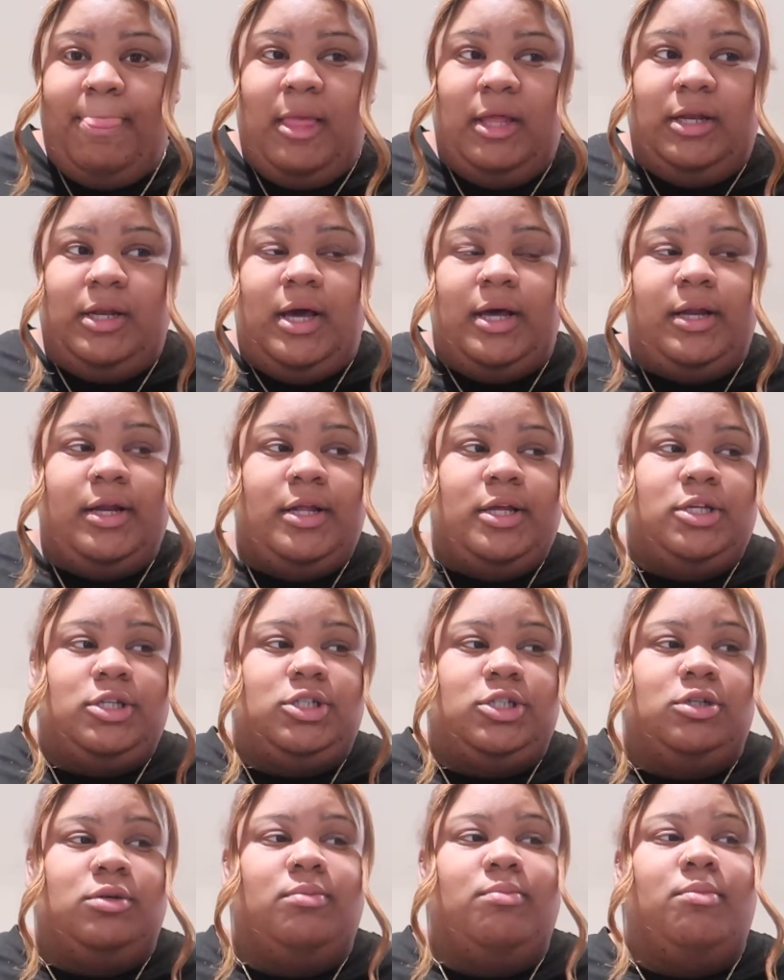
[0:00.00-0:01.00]
not an
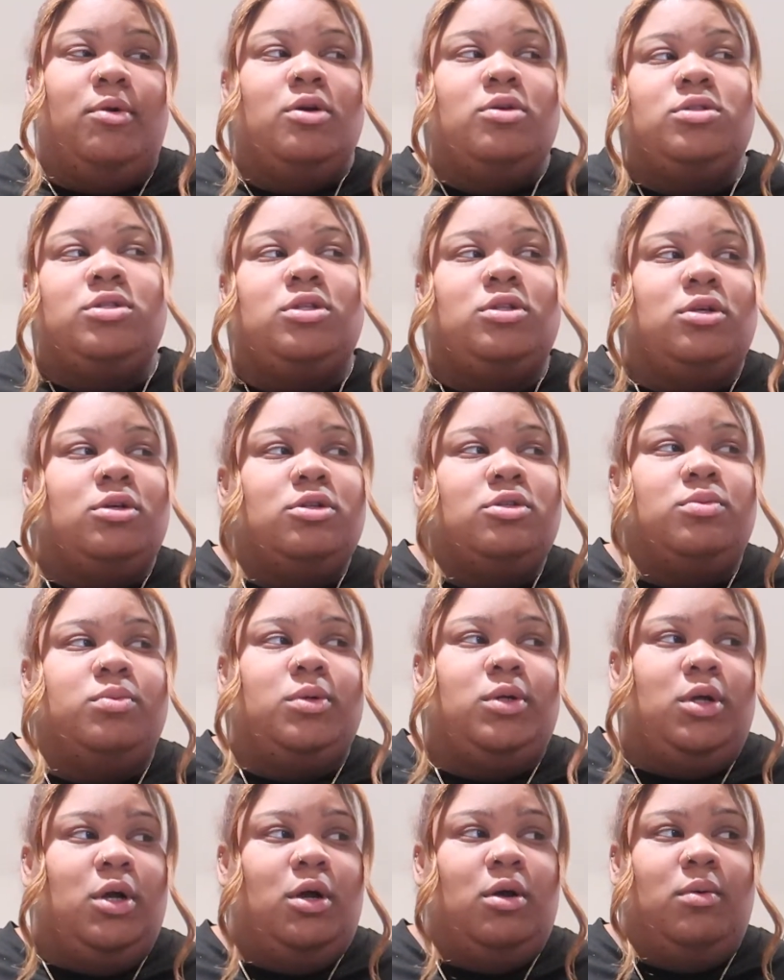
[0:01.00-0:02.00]
issue. Most of those
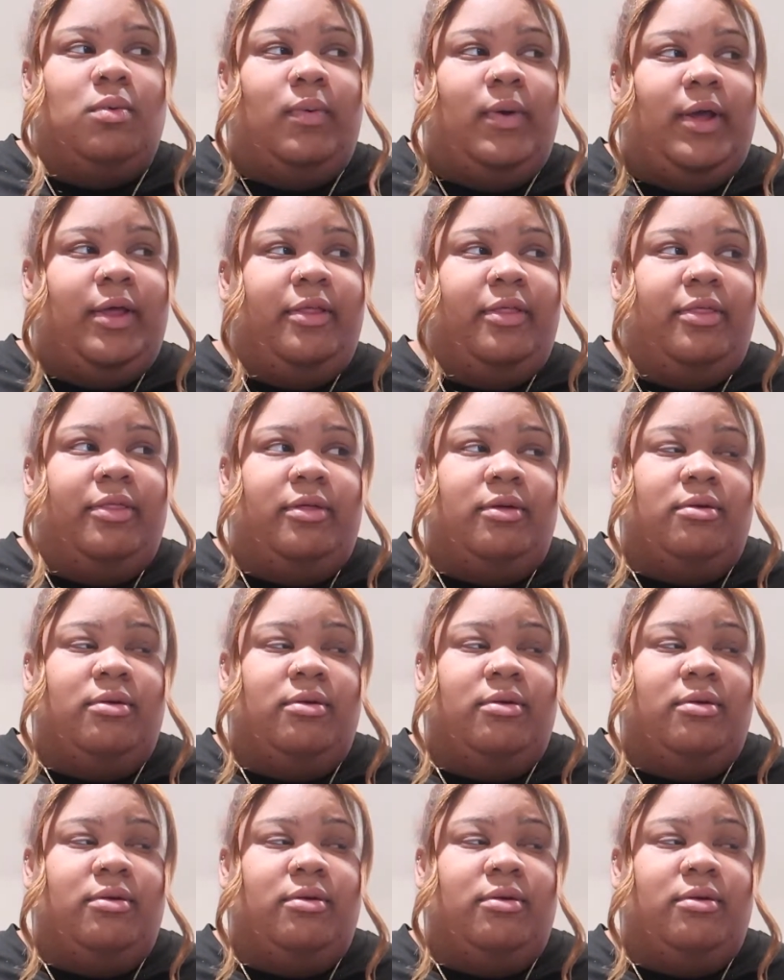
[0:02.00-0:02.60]
would go with